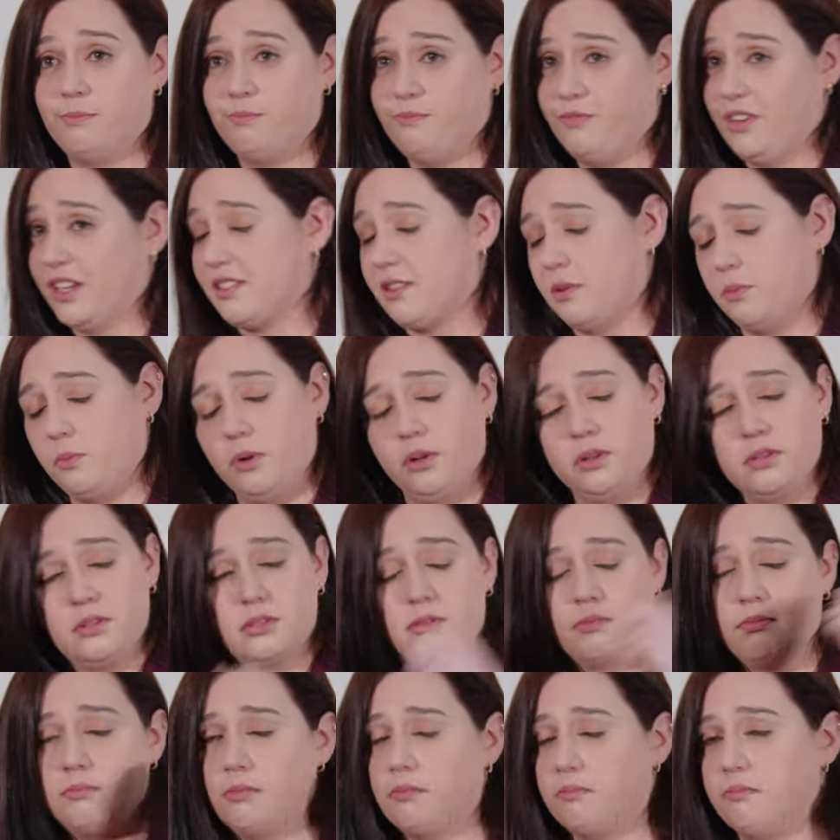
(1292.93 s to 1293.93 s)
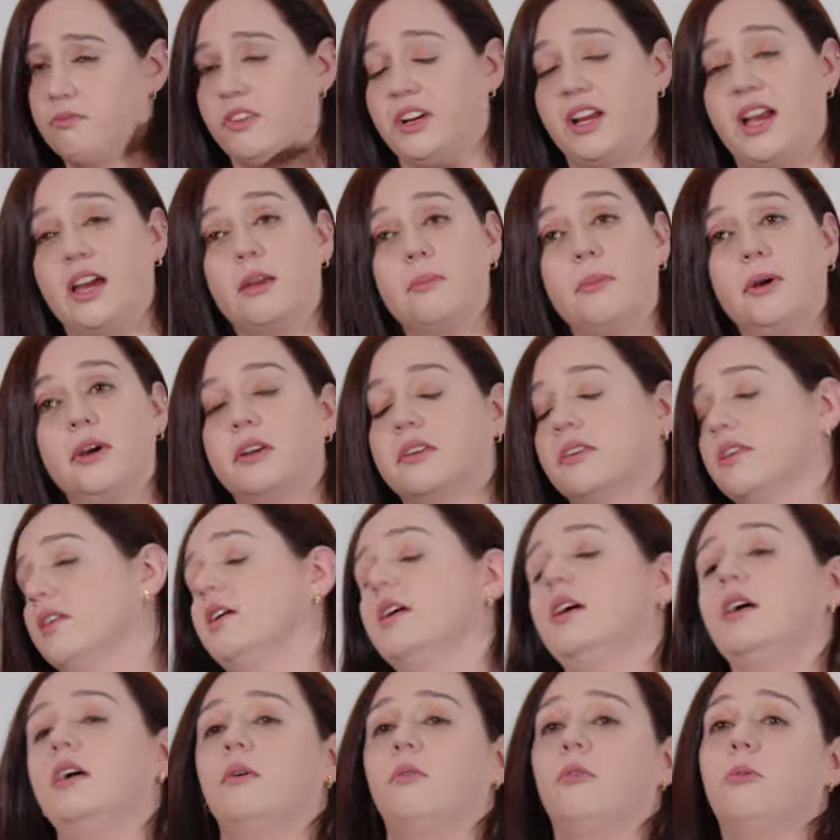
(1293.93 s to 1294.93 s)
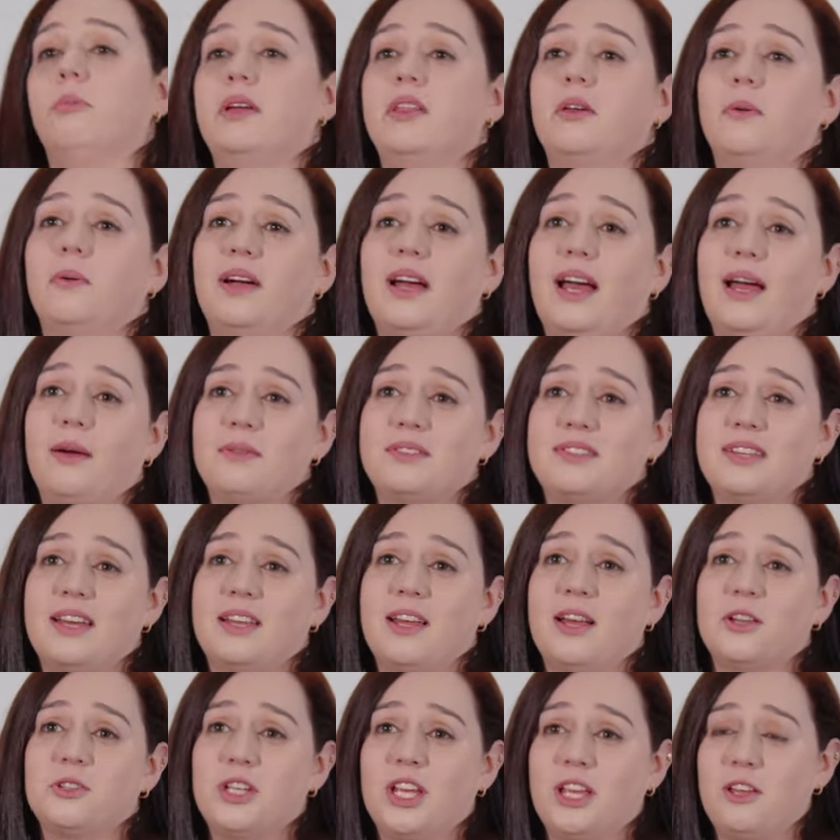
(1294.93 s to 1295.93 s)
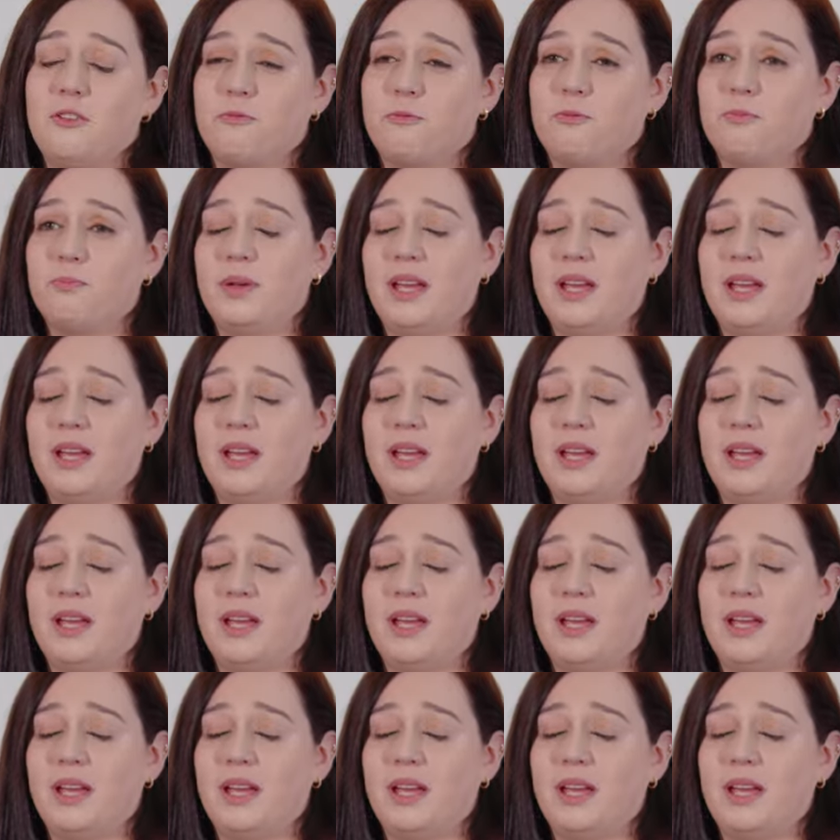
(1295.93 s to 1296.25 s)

fix it once, and forget about it would be the way I would say to achieve